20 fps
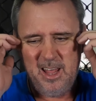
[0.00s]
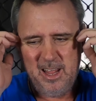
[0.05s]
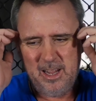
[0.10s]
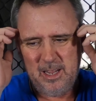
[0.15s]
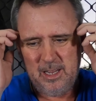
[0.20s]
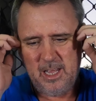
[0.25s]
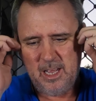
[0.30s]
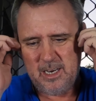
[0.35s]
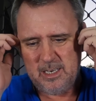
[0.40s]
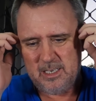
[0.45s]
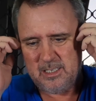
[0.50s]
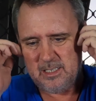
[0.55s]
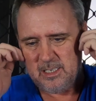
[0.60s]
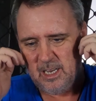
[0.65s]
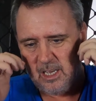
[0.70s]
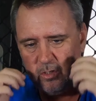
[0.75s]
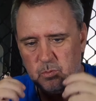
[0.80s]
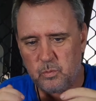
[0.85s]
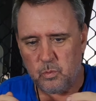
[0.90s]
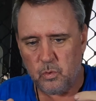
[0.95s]
That
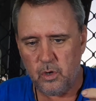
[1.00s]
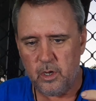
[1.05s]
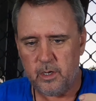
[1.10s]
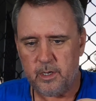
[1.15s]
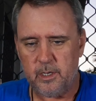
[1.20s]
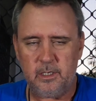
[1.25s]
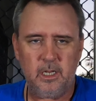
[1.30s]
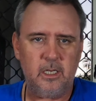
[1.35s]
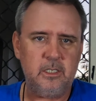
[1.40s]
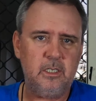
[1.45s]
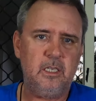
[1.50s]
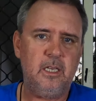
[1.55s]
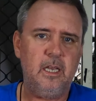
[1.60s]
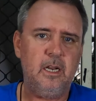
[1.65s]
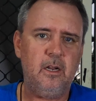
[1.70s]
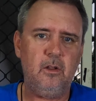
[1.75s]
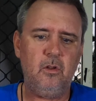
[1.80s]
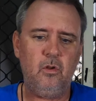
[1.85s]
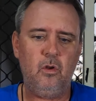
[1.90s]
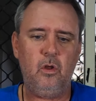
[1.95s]
does work. It doesn't get
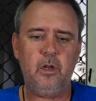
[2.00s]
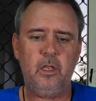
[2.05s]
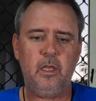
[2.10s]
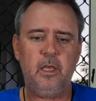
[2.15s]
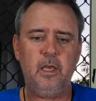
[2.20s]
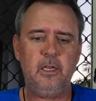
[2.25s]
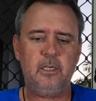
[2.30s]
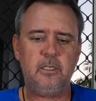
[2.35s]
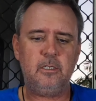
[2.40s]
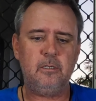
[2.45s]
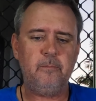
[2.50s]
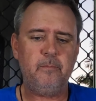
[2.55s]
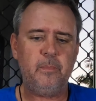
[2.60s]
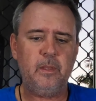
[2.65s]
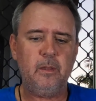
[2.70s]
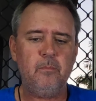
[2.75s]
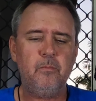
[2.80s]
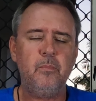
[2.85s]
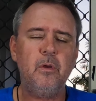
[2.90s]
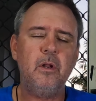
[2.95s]
a lot of hits,
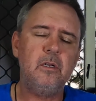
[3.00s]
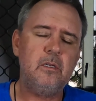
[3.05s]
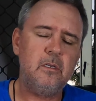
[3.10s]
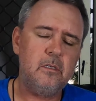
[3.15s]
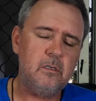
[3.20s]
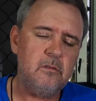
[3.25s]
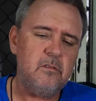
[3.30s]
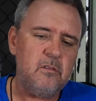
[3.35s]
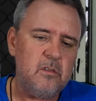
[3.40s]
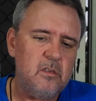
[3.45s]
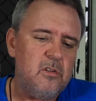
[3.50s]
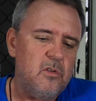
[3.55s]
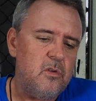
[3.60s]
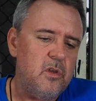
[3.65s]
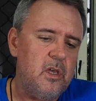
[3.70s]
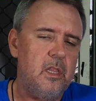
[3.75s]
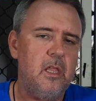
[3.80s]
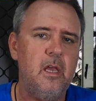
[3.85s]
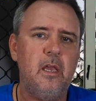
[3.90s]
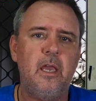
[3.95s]
but you do
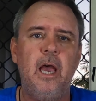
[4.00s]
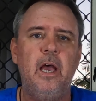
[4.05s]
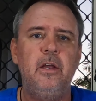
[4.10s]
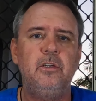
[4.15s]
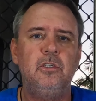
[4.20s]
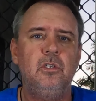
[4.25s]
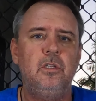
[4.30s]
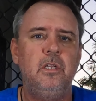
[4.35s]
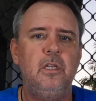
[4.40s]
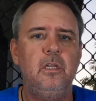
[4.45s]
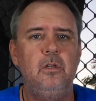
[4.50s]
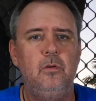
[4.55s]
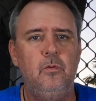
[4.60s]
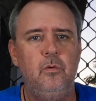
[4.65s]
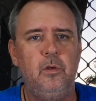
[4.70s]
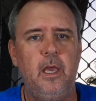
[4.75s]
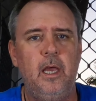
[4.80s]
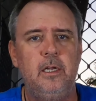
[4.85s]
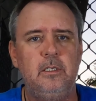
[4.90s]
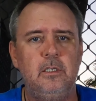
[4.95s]
get the occasional hit and do
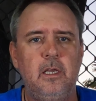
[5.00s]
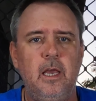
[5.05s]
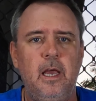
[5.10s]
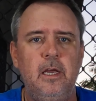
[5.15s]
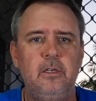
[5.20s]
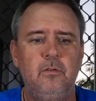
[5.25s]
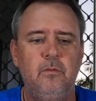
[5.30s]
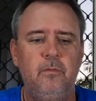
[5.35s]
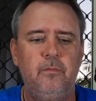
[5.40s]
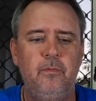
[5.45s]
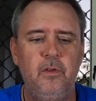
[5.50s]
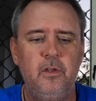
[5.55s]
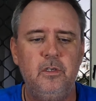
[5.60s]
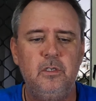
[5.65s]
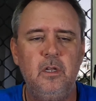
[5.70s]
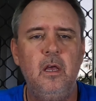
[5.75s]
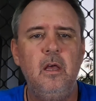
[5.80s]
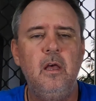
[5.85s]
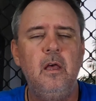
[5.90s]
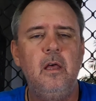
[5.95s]
catch occasional fish.
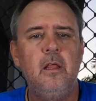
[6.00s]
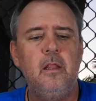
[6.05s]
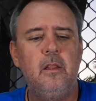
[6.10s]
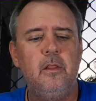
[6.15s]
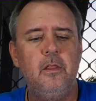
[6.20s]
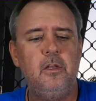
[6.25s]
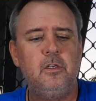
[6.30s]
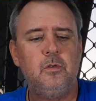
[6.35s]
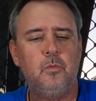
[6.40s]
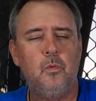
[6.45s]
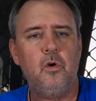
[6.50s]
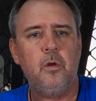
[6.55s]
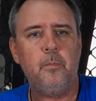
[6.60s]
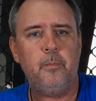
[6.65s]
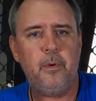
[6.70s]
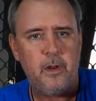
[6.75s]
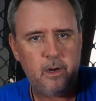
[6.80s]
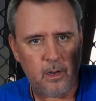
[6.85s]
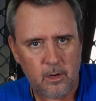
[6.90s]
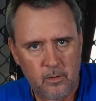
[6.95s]
These work
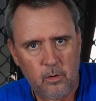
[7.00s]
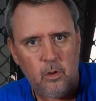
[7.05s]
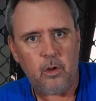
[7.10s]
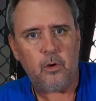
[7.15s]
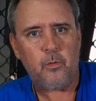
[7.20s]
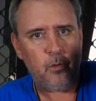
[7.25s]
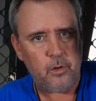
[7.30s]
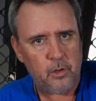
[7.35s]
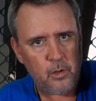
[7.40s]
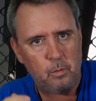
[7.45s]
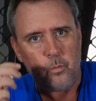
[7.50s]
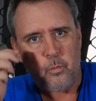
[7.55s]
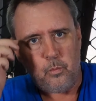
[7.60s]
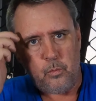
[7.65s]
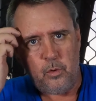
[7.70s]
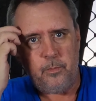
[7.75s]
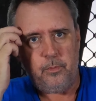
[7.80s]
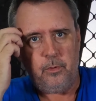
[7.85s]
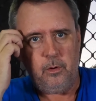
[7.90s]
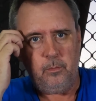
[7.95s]
better, like really
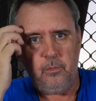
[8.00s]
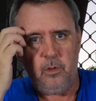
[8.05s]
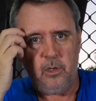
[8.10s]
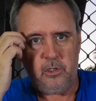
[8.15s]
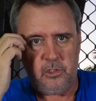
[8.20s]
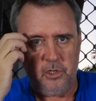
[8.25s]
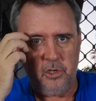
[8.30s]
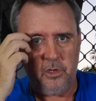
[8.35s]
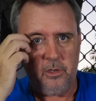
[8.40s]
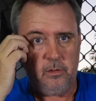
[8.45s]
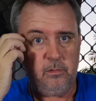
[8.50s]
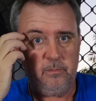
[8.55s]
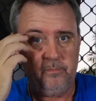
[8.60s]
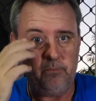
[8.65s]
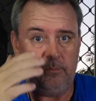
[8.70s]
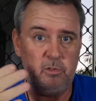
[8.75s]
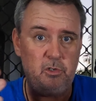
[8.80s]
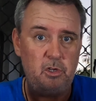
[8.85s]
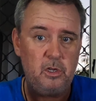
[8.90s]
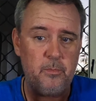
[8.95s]
ripping them, like
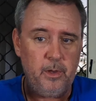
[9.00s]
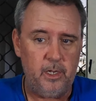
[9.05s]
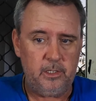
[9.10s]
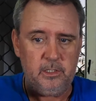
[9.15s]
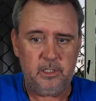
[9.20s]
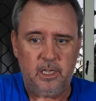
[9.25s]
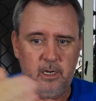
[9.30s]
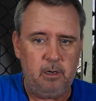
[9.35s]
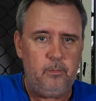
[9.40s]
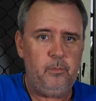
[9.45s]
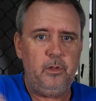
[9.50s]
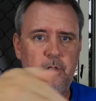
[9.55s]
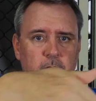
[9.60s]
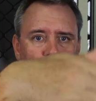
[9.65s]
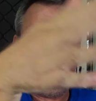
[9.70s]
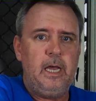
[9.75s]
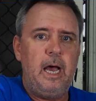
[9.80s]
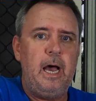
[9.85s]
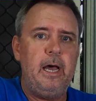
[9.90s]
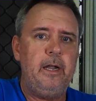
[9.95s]
jerkbaits, getting them really
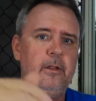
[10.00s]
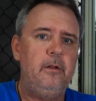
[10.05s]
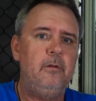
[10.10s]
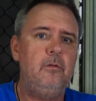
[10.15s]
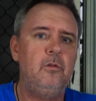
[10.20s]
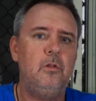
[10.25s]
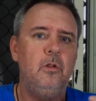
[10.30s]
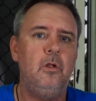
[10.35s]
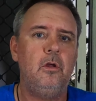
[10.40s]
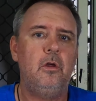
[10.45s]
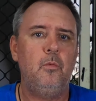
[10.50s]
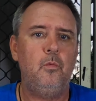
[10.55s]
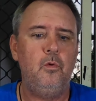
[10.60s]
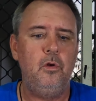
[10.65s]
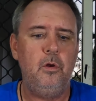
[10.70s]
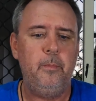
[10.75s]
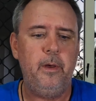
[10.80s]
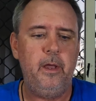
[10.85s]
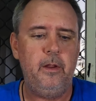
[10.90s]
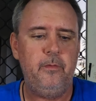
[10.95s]
darting and looking like a
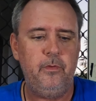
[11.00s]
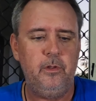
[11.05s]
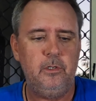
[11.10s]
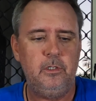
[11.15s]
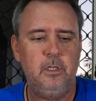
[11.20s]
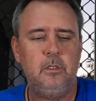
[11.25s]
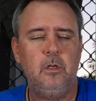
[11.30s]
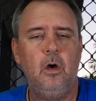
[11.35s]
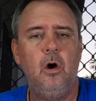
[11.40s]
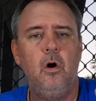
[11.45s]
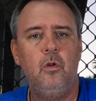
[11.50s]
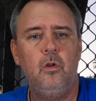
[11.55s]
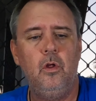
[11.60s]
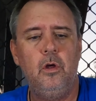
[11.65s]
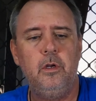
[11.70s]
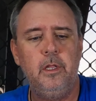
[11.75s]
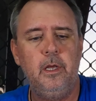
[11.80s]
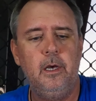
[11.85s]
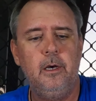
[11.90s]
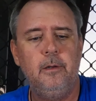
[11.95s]
wounded bait fish. That's a whole
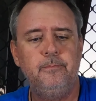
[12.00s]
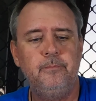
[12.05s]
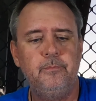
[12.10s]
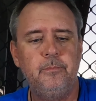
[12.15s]
idea.